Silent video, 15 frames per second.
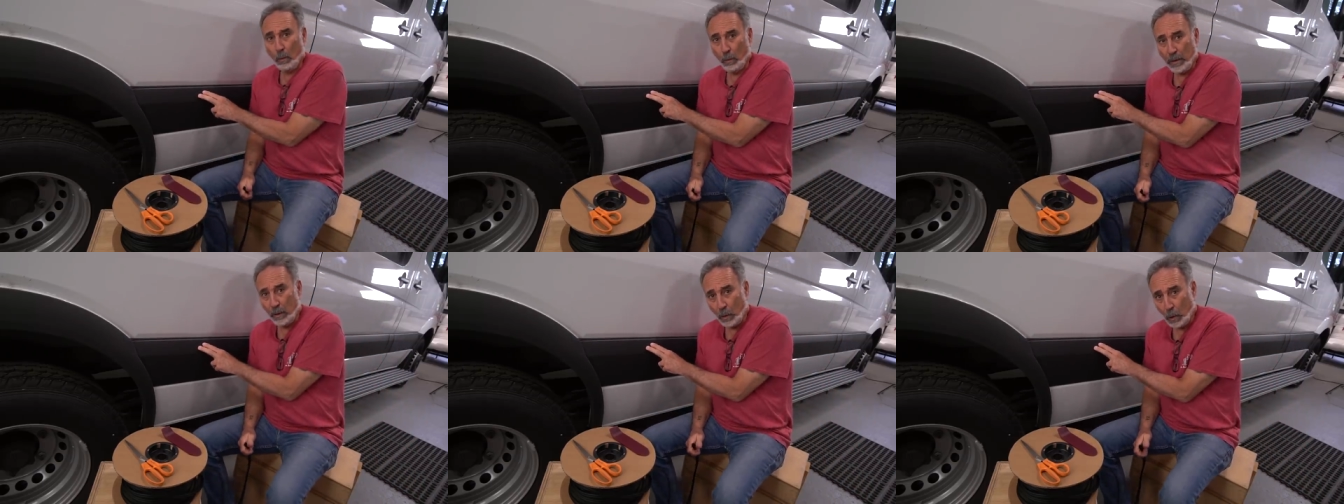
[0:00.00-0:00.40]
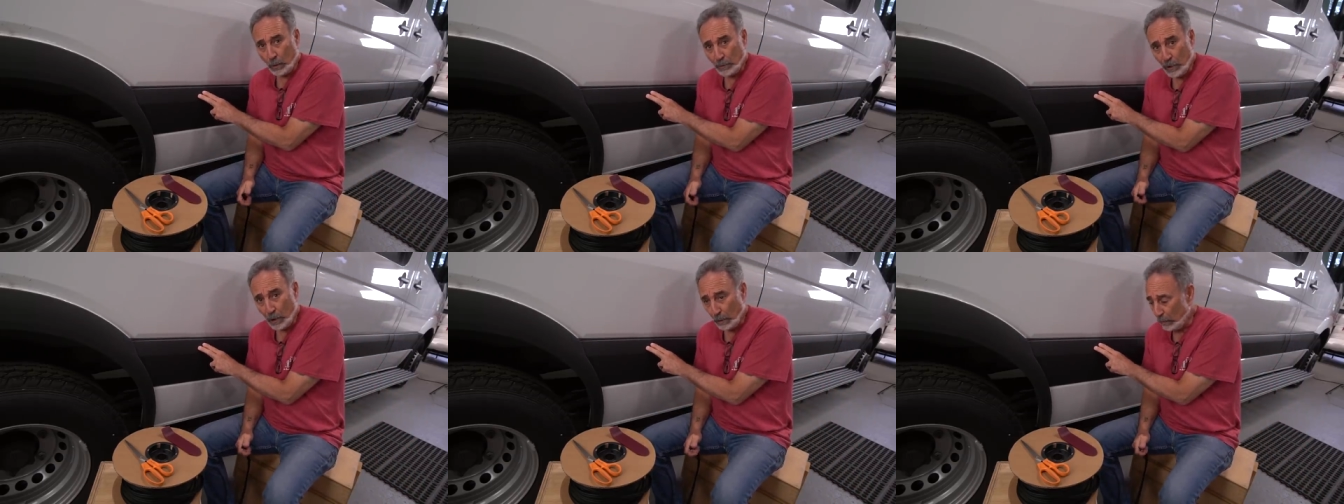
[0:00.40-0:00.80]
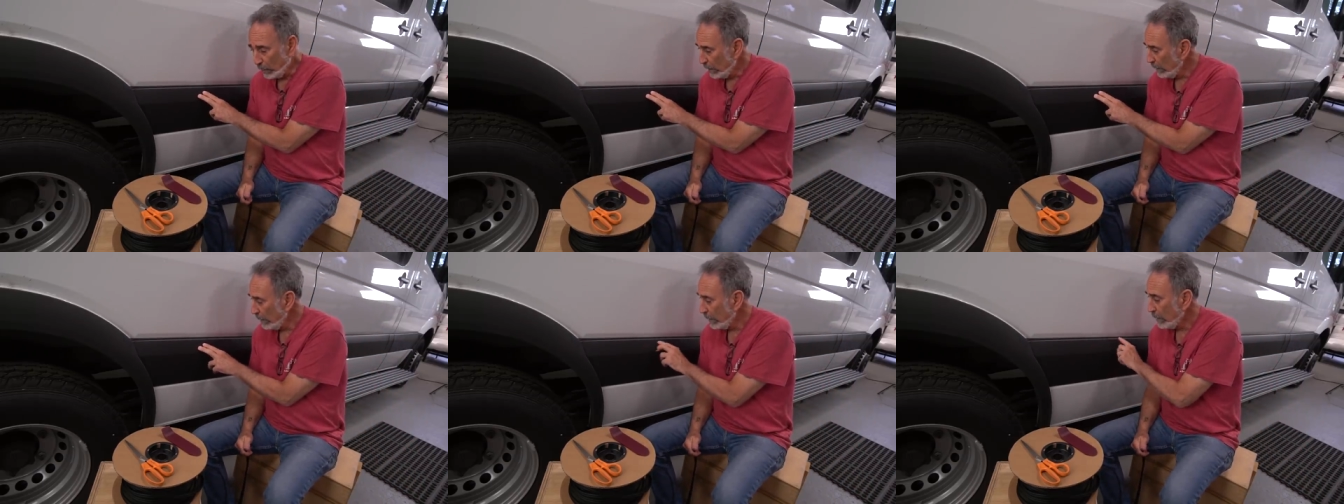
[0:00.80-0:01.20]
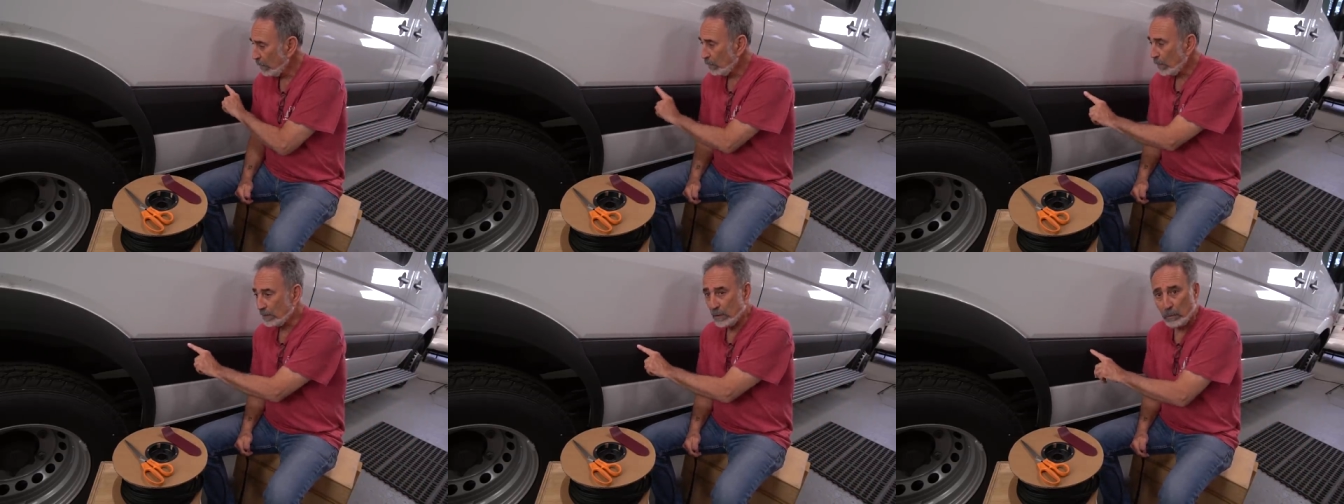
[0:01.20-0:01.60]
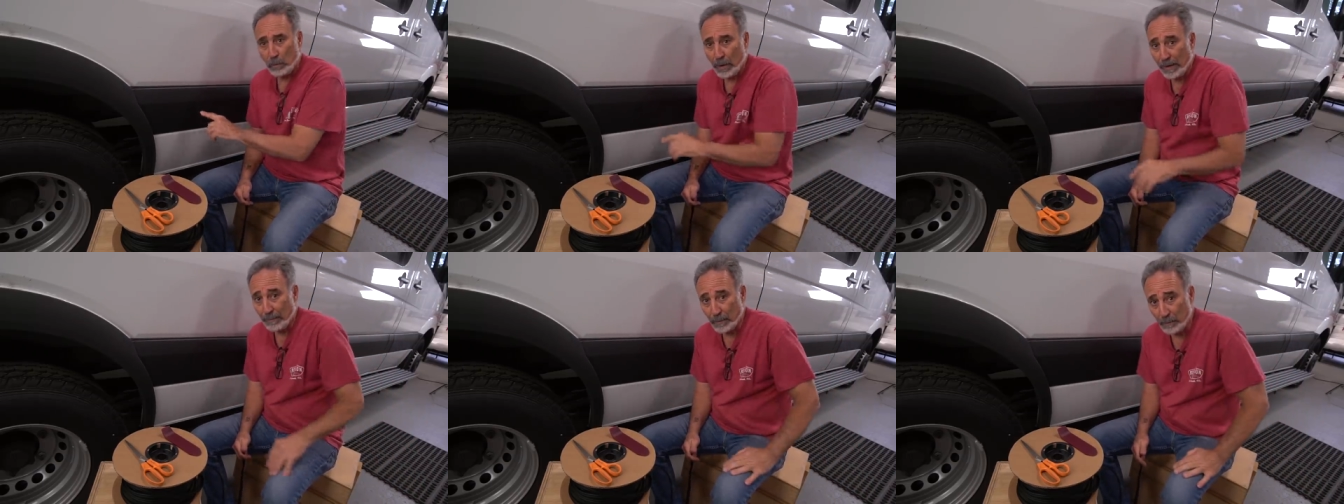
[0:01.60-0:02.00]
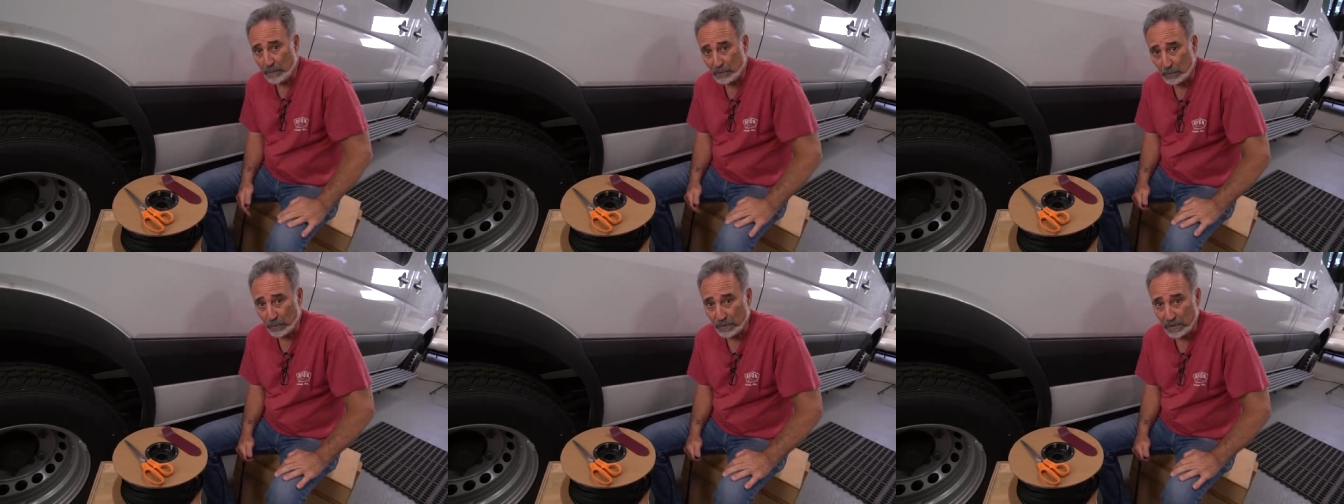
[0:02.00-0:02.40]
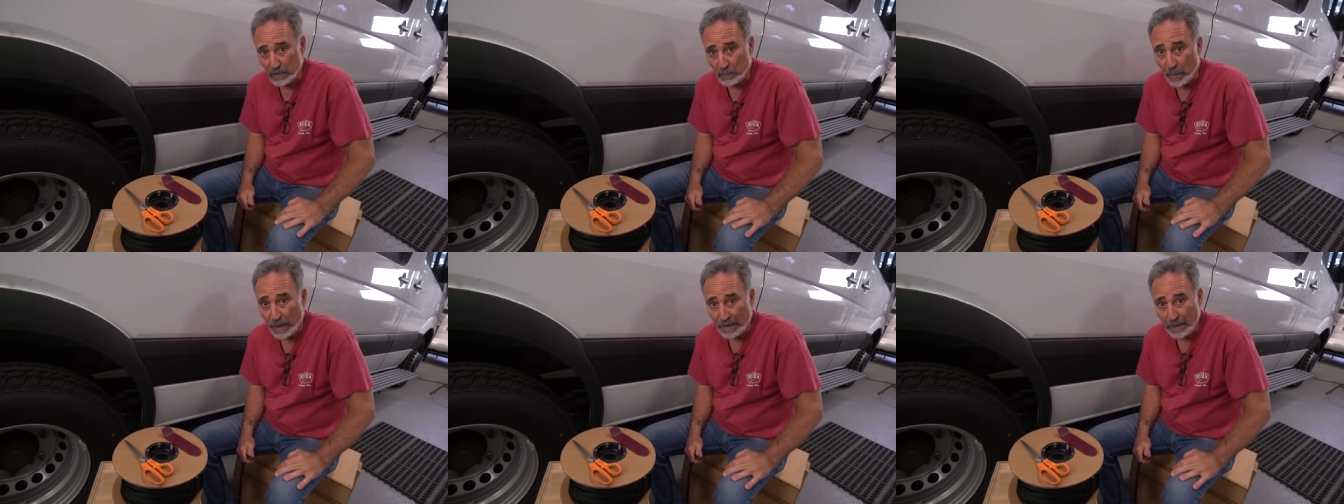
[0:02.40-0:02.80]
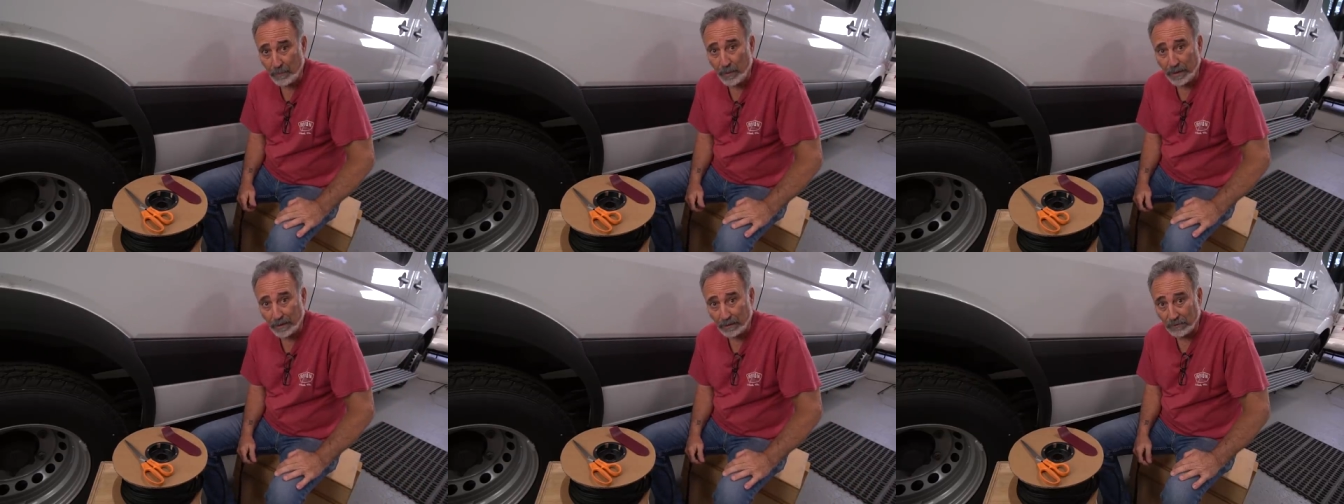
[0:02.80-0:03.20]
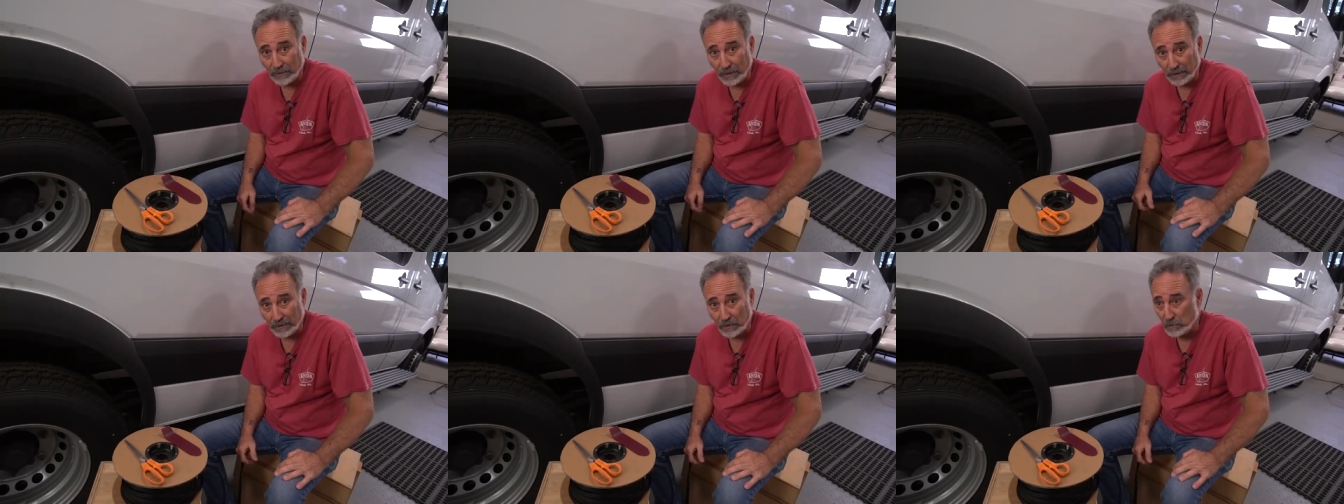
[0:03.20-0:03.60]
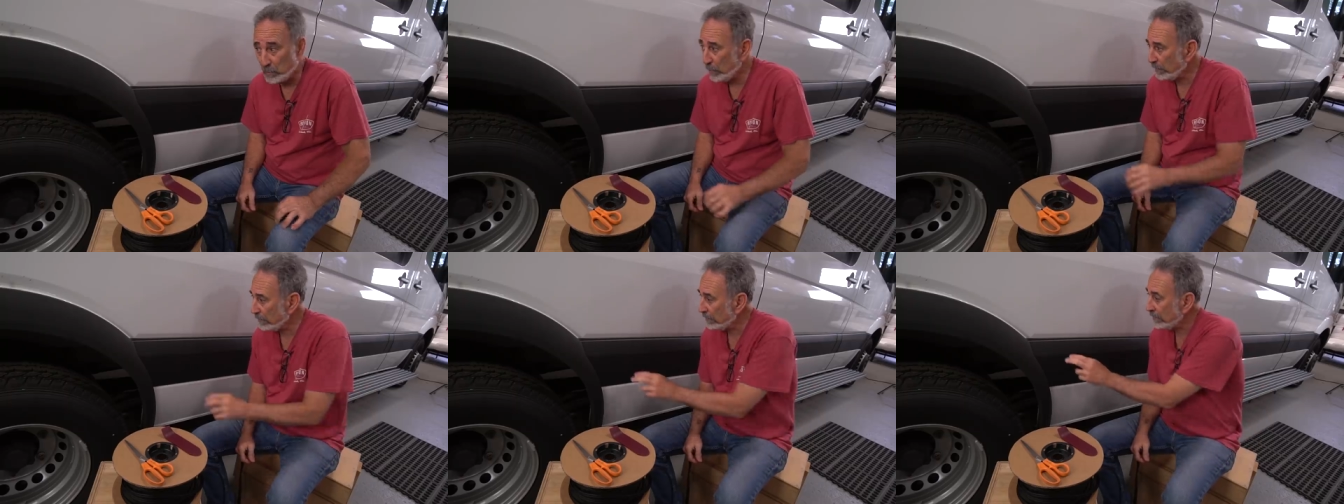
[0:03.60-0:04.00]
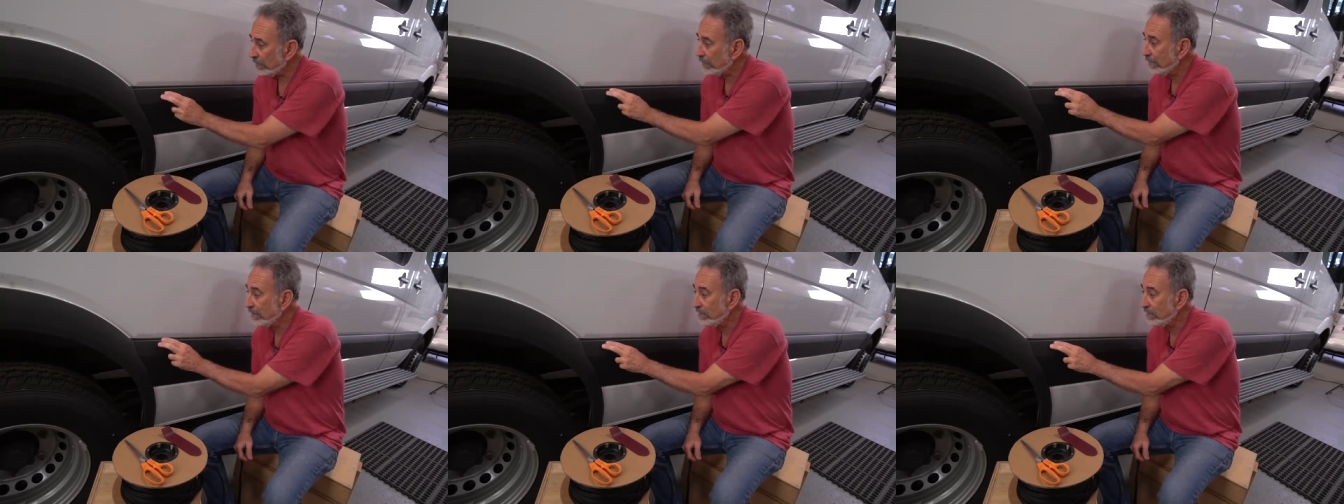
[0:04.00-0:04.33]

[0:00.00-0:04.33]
We all know what the problem is with these body panels on the Sprinters.